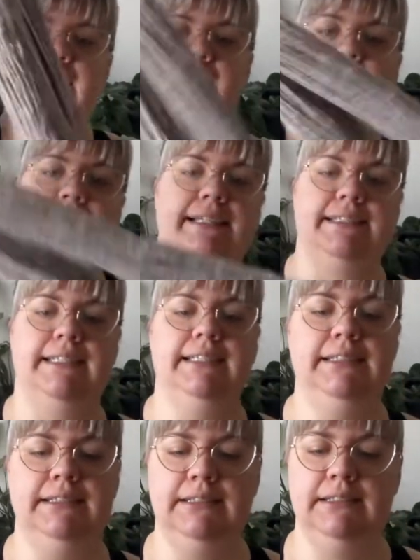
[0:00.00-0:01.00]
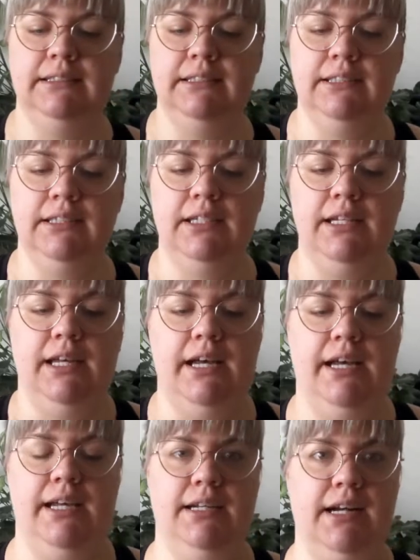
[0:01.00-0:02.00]
Atlanta,
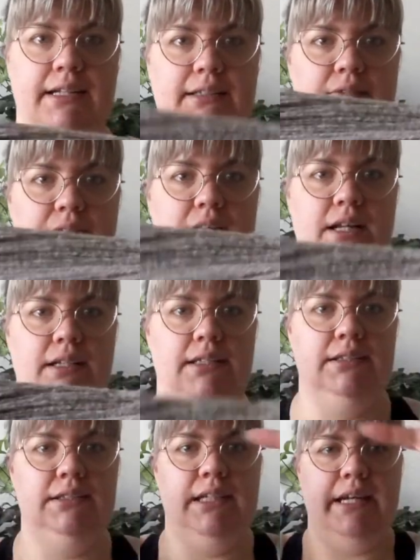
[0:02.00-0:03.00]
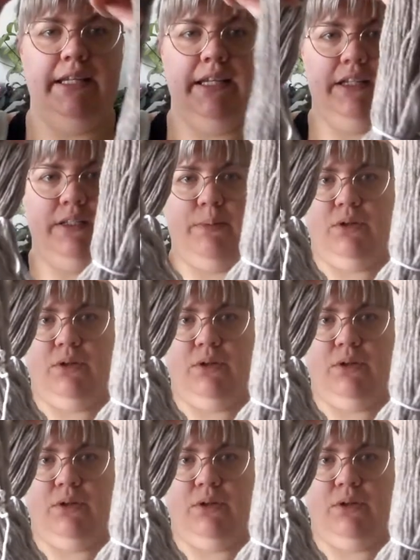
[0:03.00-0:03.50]
and I love the color. I think it's